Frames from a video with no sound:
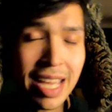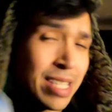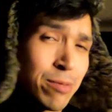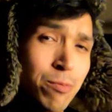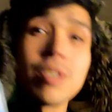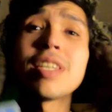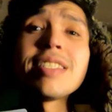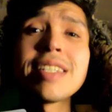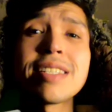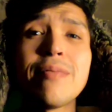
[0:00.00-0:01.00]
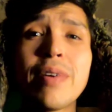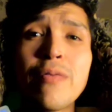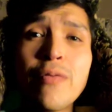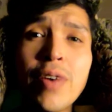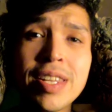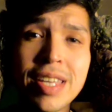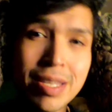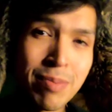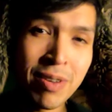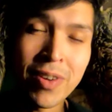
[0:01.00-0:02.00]
It's really addictive and fun. It's
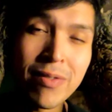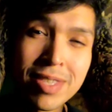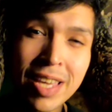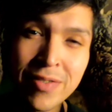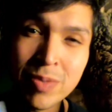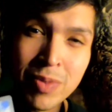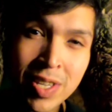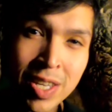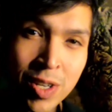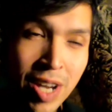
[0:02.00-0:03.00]
my favorite life simulator.